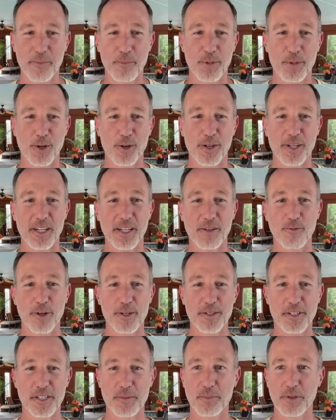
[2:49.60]
Beardy
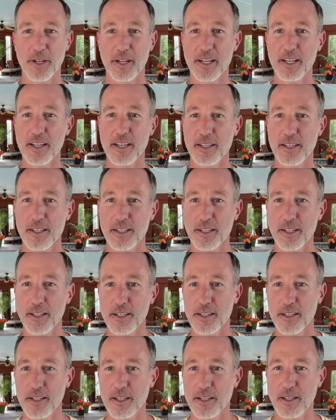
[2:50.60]
once is plenty.
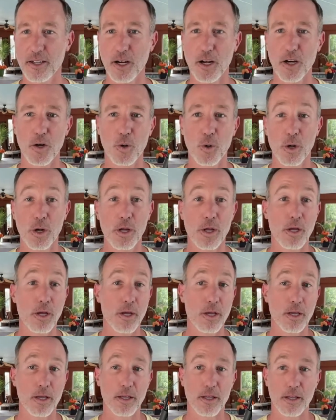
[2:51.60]
Gien. Oh,
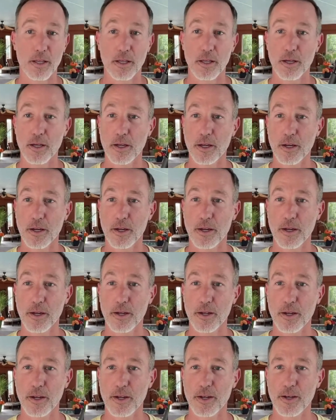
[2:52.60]
uh,
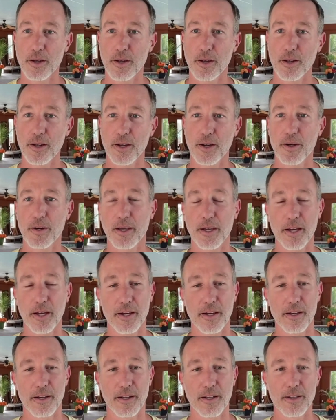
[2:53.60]
oh yeah.
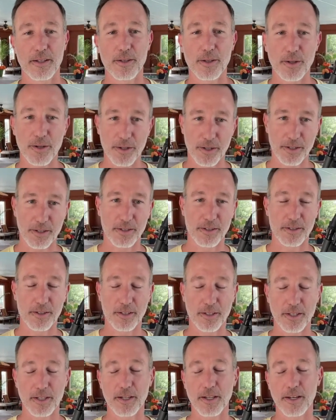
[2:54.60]
Look,
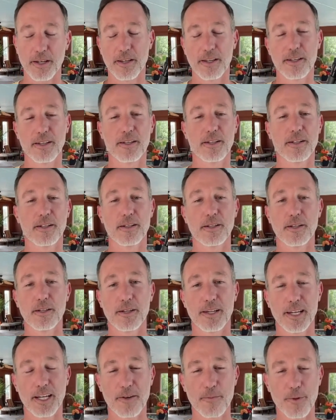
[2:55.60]
Gien,
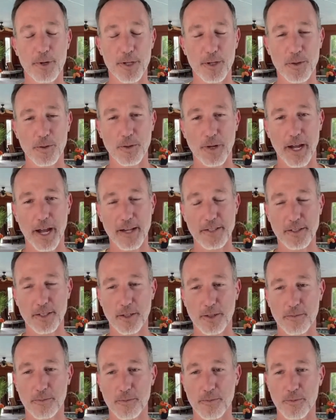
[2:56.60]
and everybody who asked that.
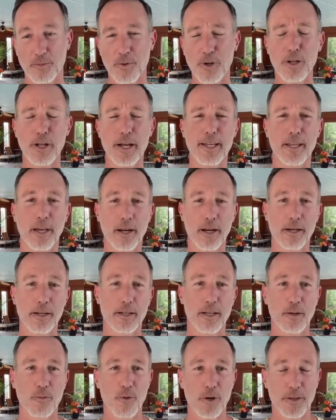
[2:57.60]
Well, I get it.
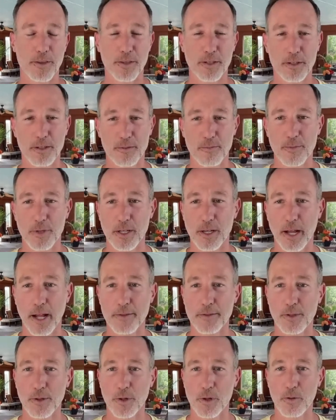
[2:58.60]
You want the, me to
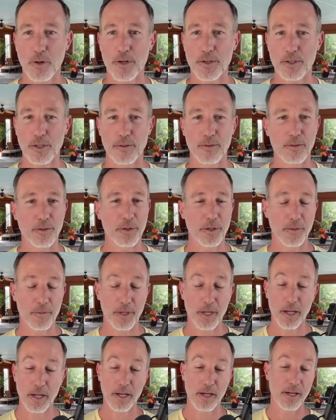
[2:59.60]
answer the question. Look,
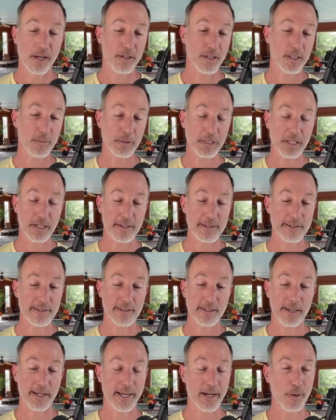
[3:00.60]
just because
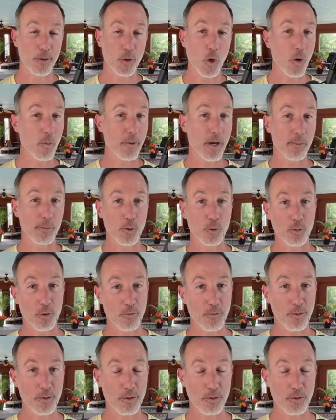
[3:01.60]
I don't know about Moonriver